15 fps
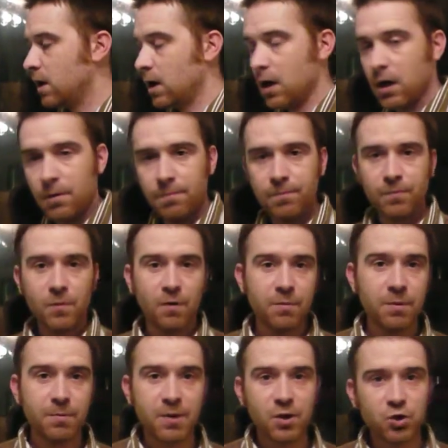I've
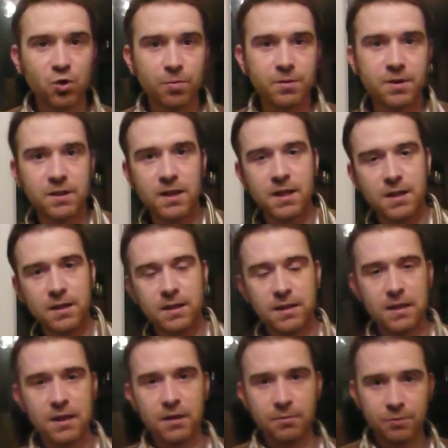been beer shopping today,
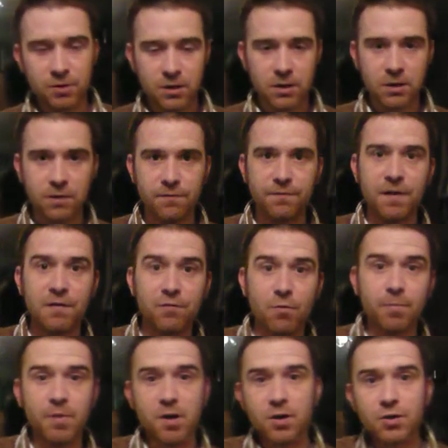up to
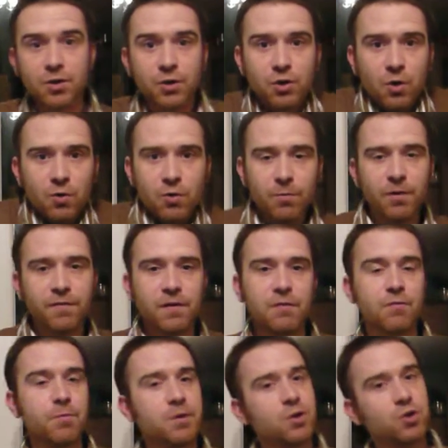Favourite Beers in Cheltenham, my
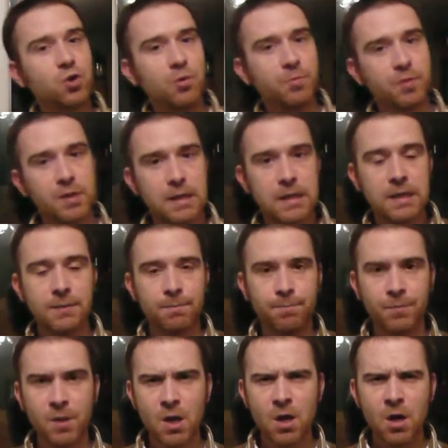favourite beer shop.
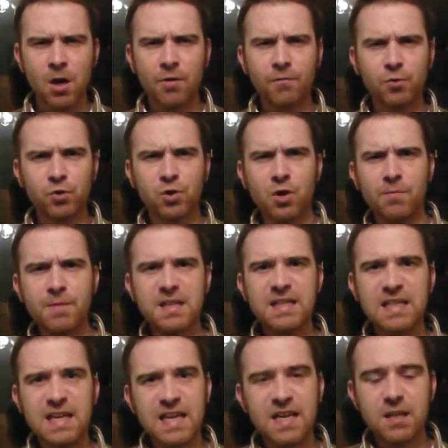Unfortunately I
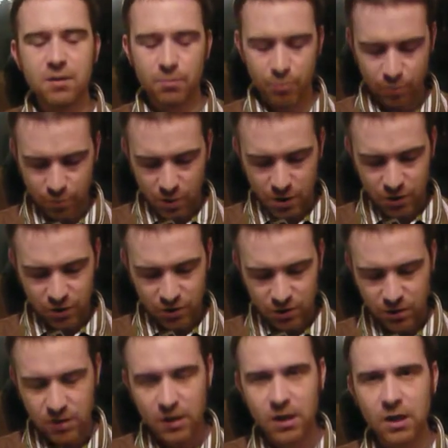missed Lee, the
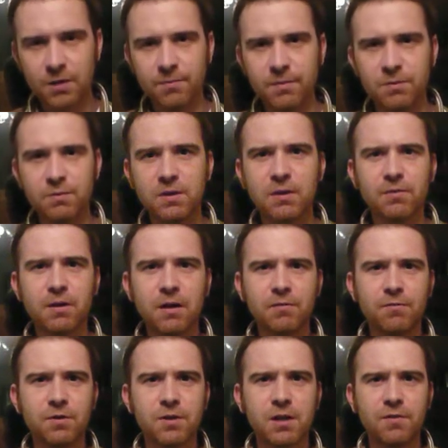proprietor. He was out
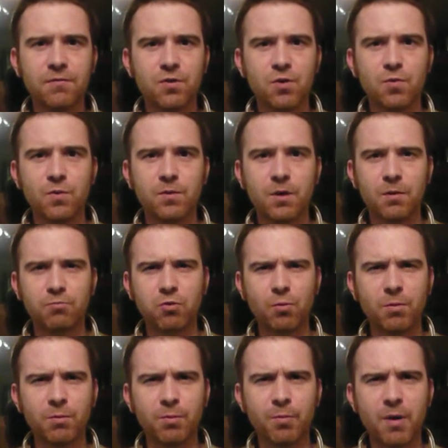this afternoon,
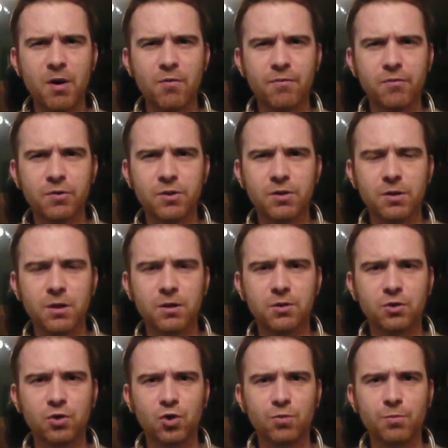probably preparing for his
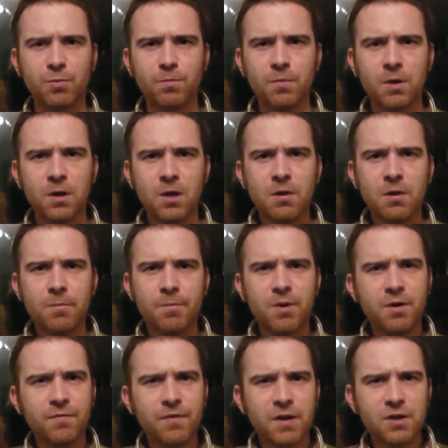German
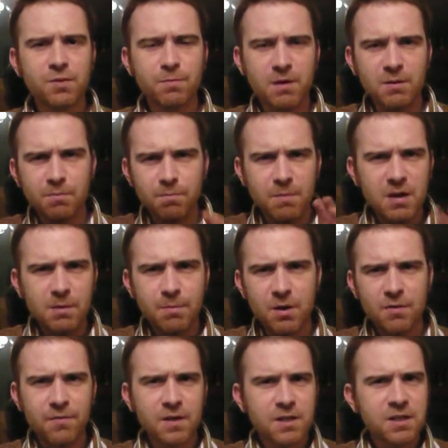beer fest, mini
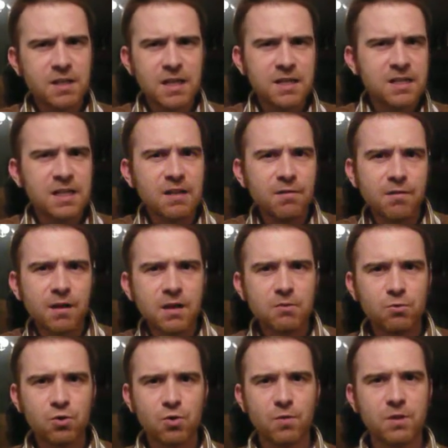beer fest tasting thing he
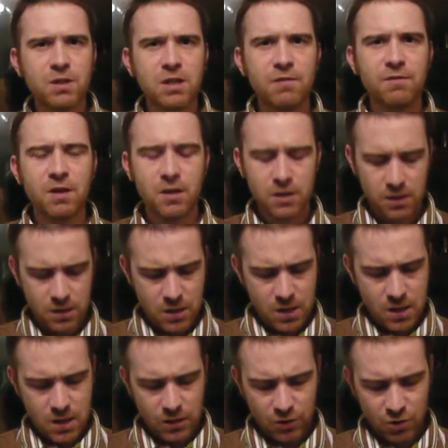was doing this evening.
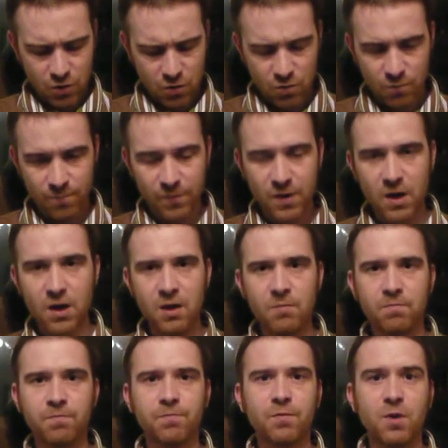So
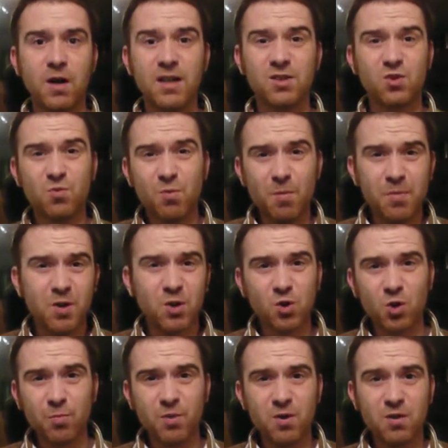I had to do my beer
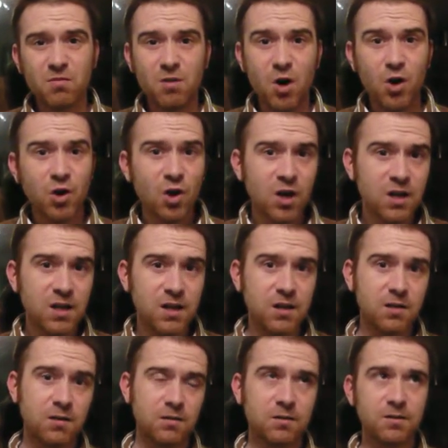shopping unguided.
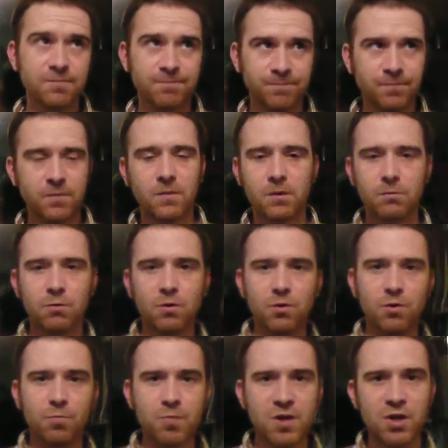I'm not a
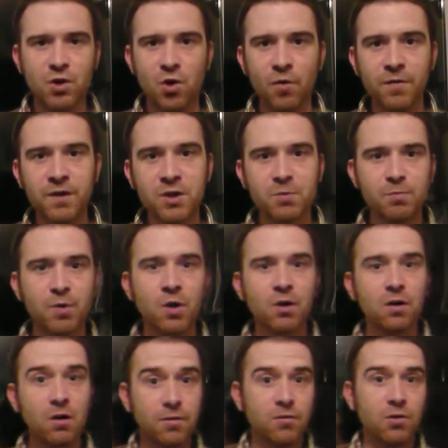complete novice,
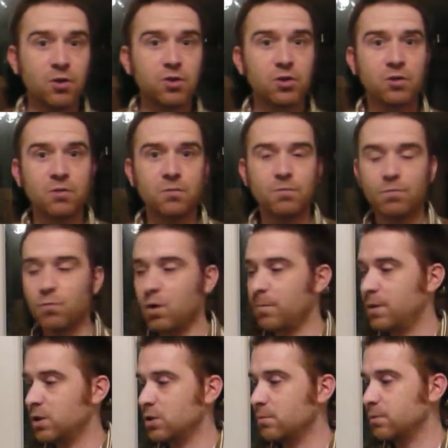but I thought I'd show you what I
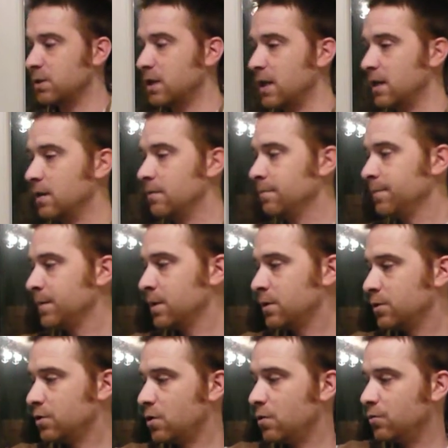picked up today.
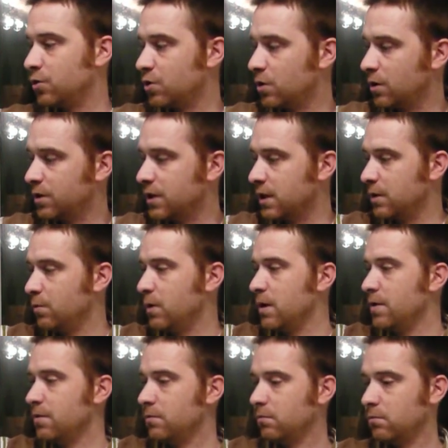So, starting
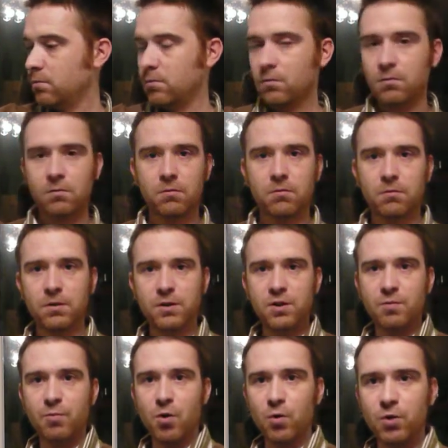with, this is
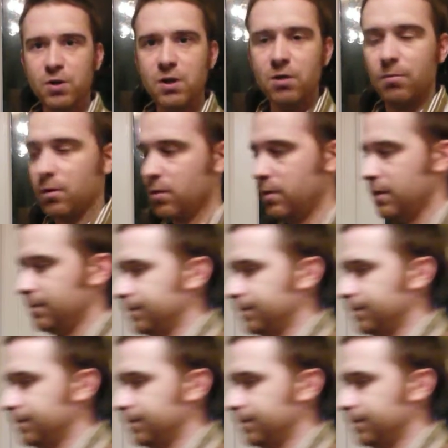the box here, by the way.